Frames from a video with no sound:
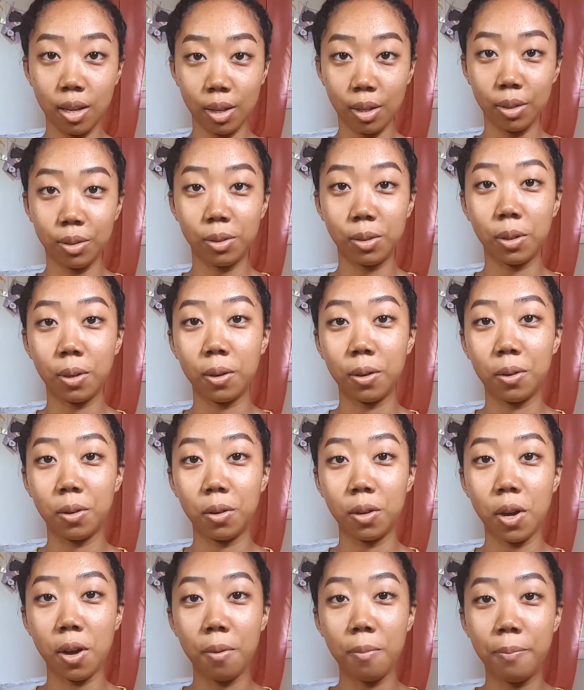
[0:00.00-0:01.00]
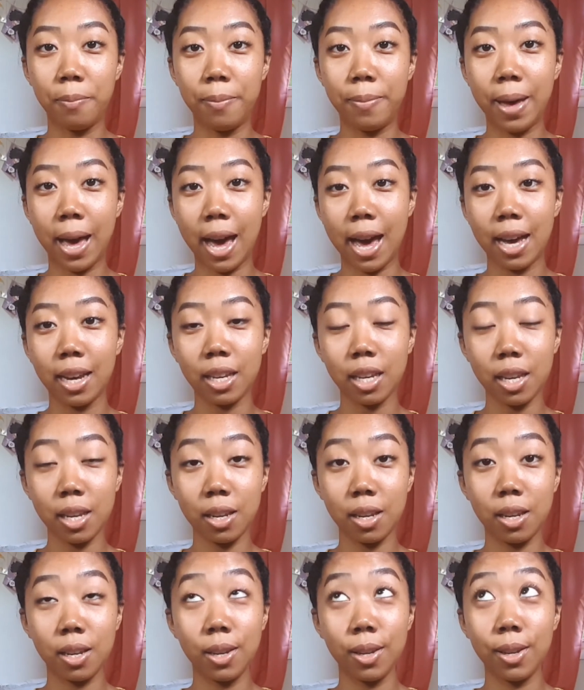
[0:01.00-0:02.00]
So back
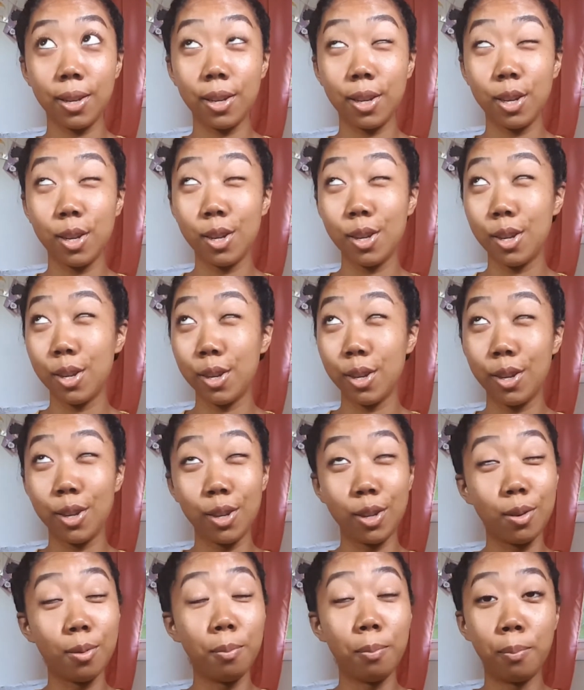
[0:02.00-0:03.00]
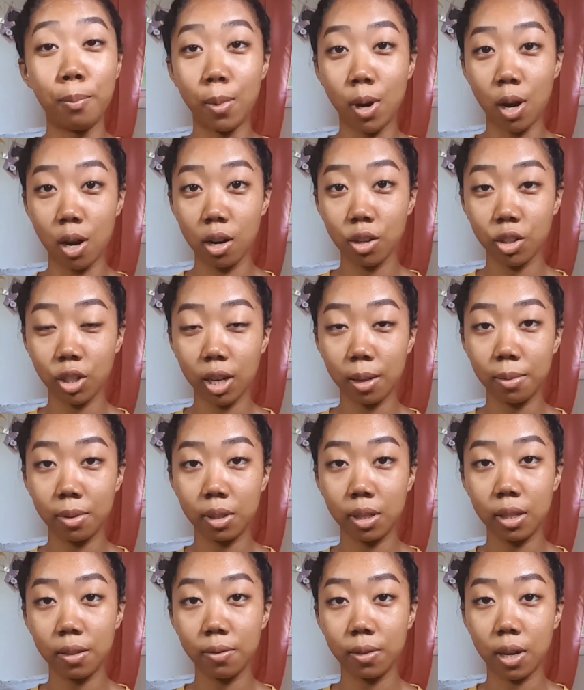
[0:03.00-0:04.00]
in March, I
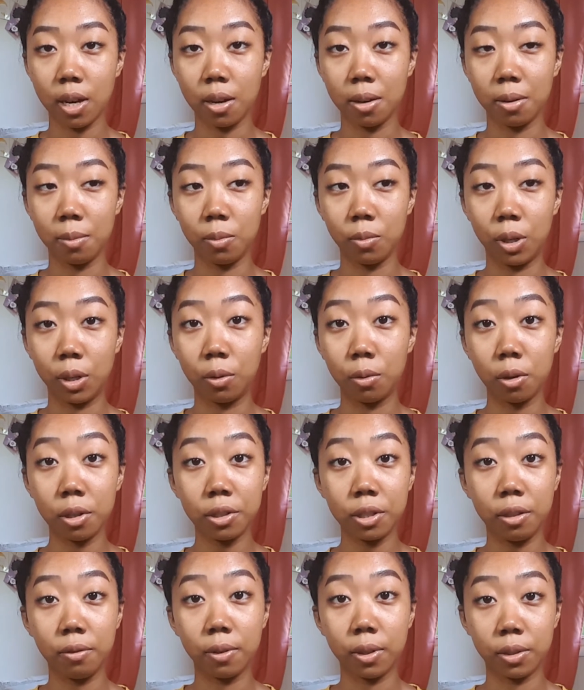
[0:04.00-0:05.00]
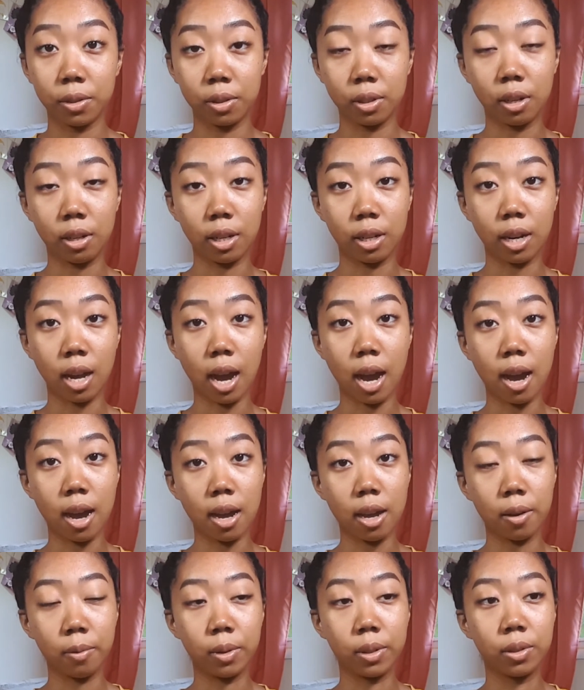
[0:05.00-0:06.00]
believe, um, when quarantine first started,
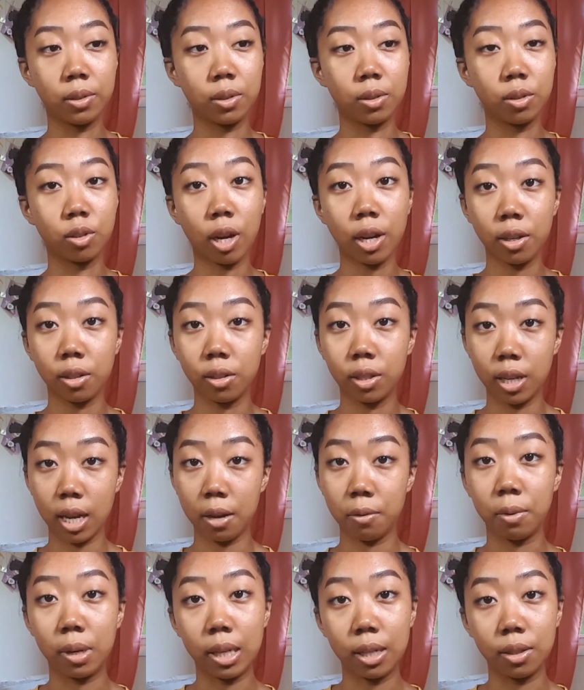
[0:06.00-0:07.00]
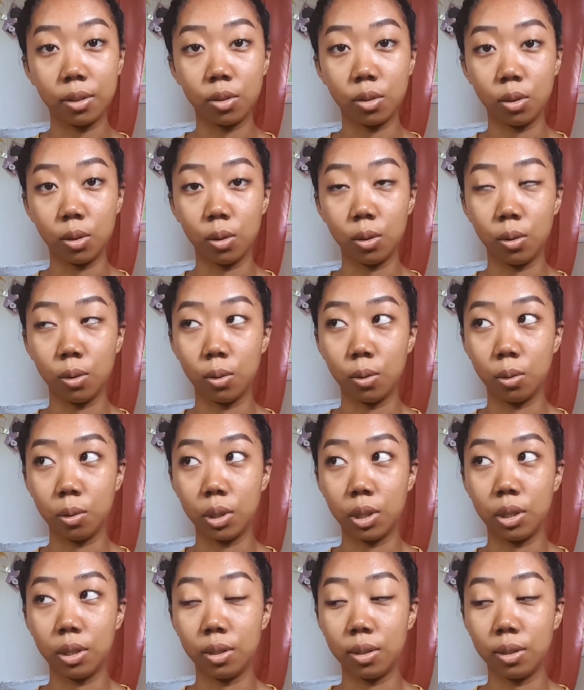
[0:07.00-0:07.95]
I was trying to look at ways to